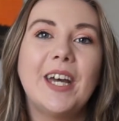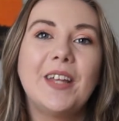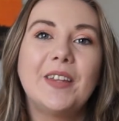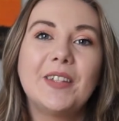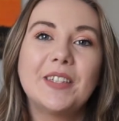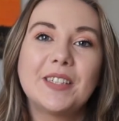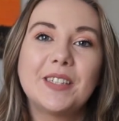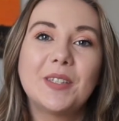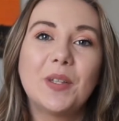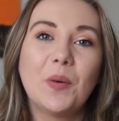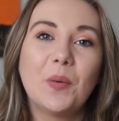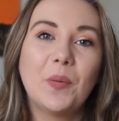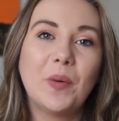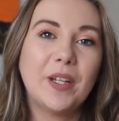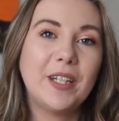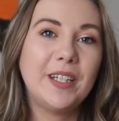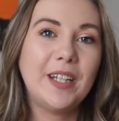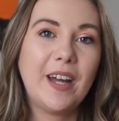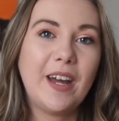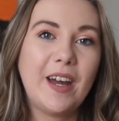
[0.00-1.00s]
This is the one
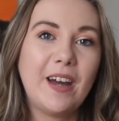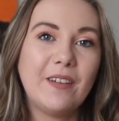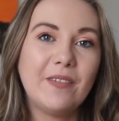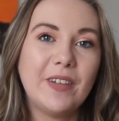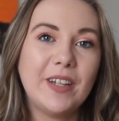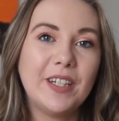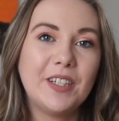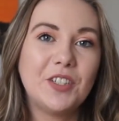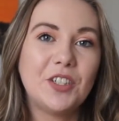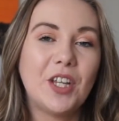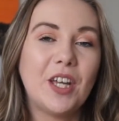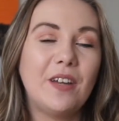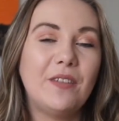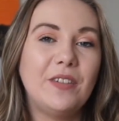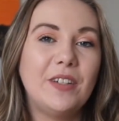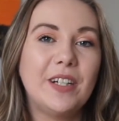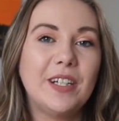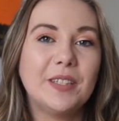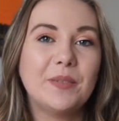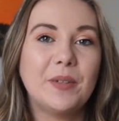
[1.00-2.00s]
and a half inch. If you
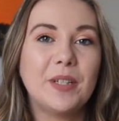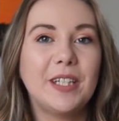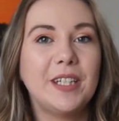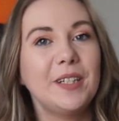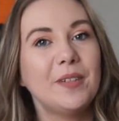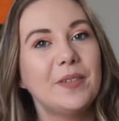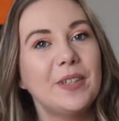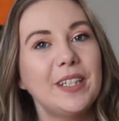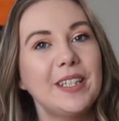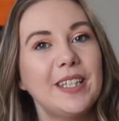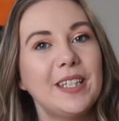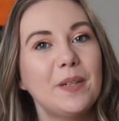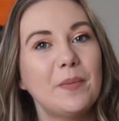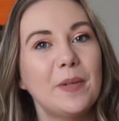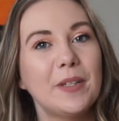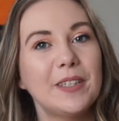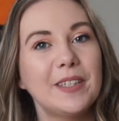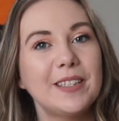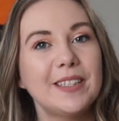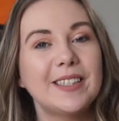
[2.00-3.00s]
guys want to hear what I think
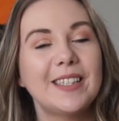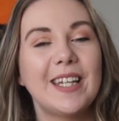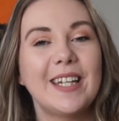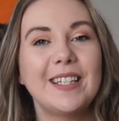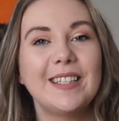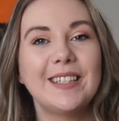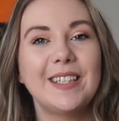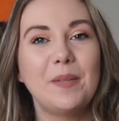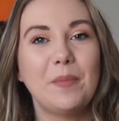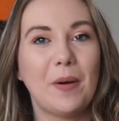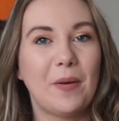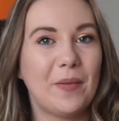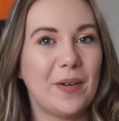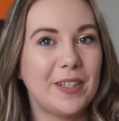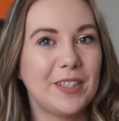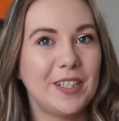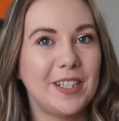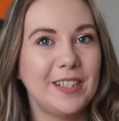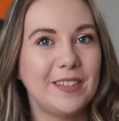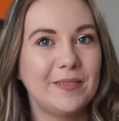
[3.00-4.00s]
about this, then keep on
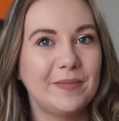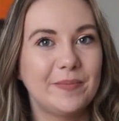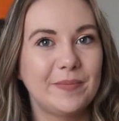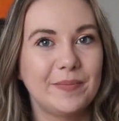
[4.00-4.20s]
watching.